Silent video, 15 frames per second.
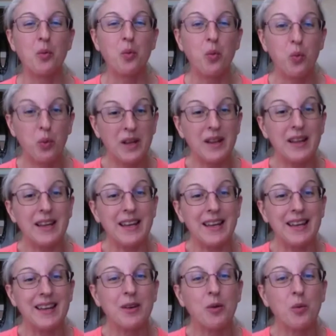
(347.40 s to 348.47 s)

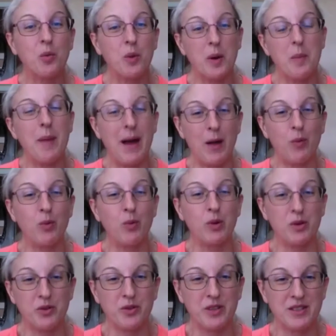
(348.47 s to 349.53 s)
really what my
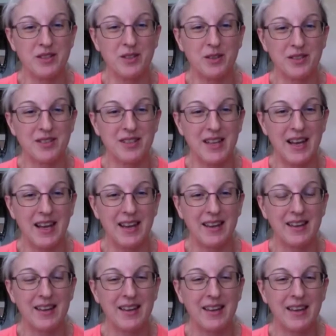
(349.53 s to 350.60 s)
wilderness looks
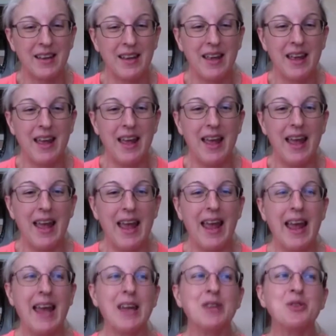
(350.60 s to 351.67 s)
like.
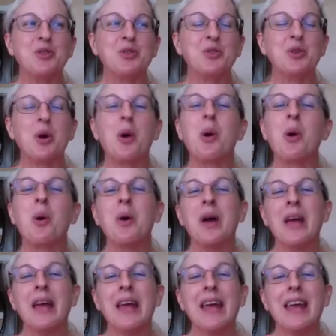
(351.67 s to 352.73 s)
And so
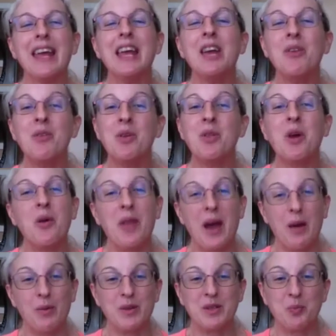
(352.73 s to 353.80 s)
even though
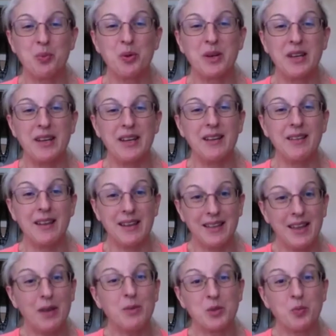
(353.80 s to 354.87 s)
that was a pretty like
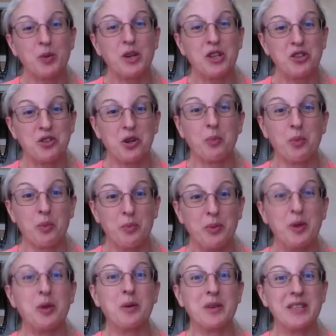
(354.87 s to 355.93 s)
that was a pretty sharp
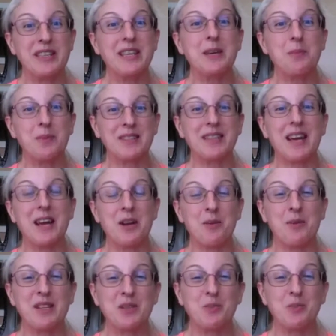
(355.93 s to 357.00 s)
rebuke deep inside of
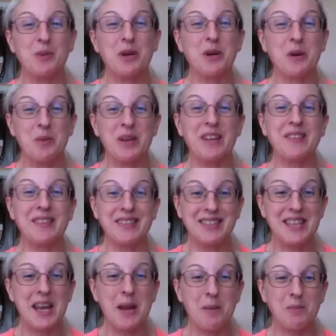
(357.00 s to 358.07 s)
my spirit but at the
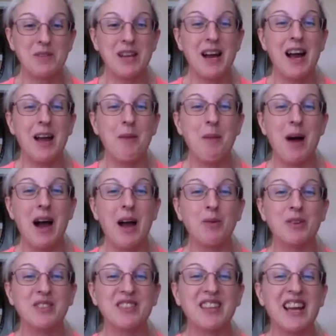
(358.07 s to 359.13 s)
same time i
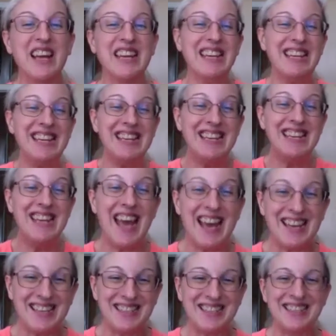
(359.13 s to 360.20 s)
was like
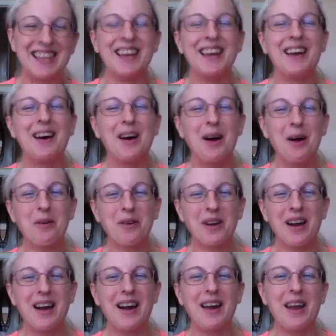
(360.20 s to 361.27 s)
yes oh
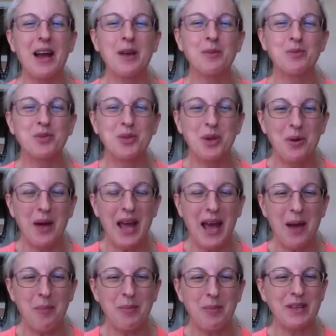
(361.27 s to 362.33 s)
god i am so
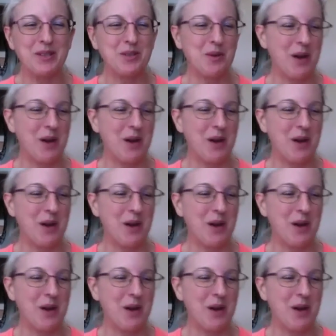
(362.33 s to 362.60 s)
happy so